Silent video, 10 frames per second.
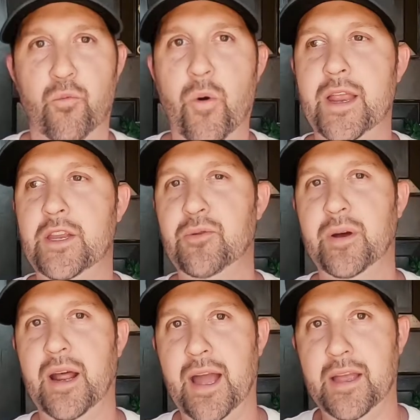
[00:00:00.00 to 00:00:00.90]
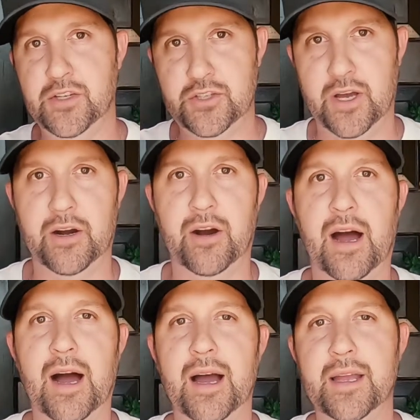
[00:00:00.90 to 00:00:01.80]
when you and I shut our
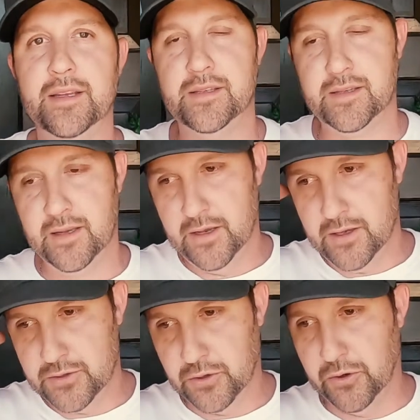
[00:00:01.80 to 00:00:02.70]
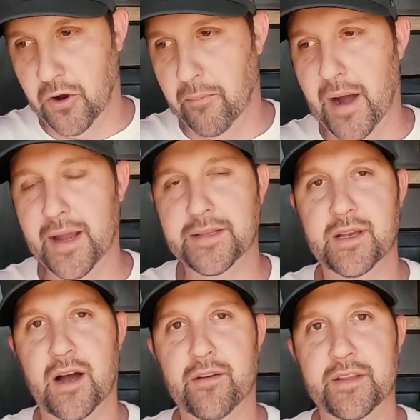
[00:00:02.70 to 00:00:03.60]
eyes, turn our minds
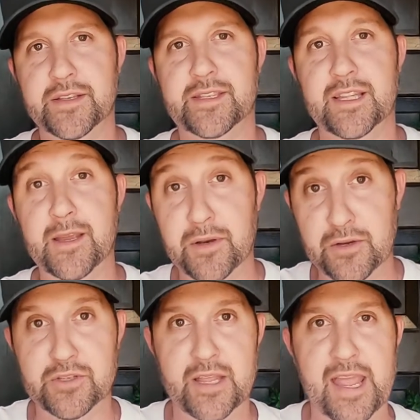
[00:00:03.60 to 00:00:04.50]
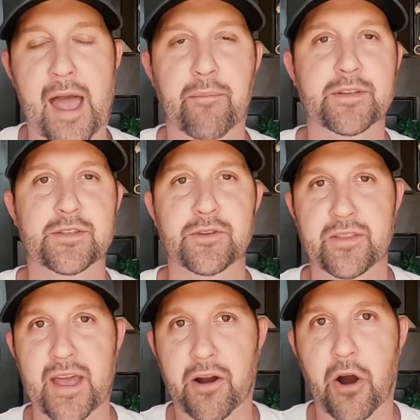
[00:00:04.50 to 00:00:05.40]
off, and sleep. And usually it happens
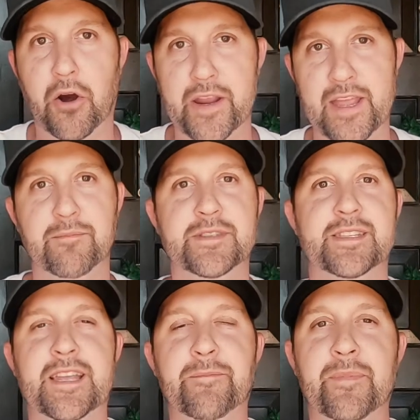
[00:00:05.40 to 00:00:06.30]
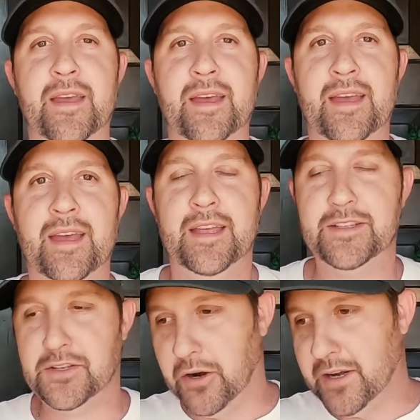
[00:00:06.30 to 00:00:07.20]
during that REM sleep. It
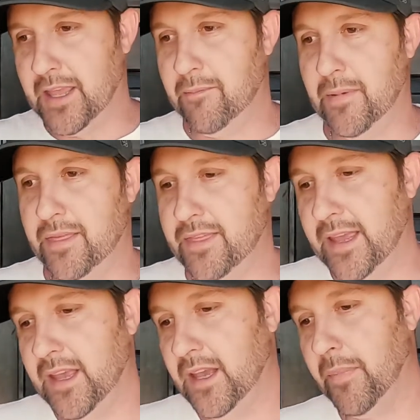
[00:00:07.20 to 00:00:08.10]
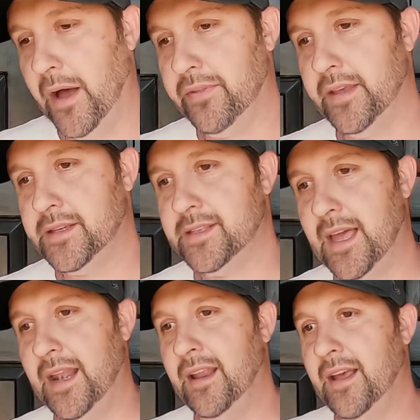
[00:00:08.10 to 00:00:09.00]
started to get me thinking about this, that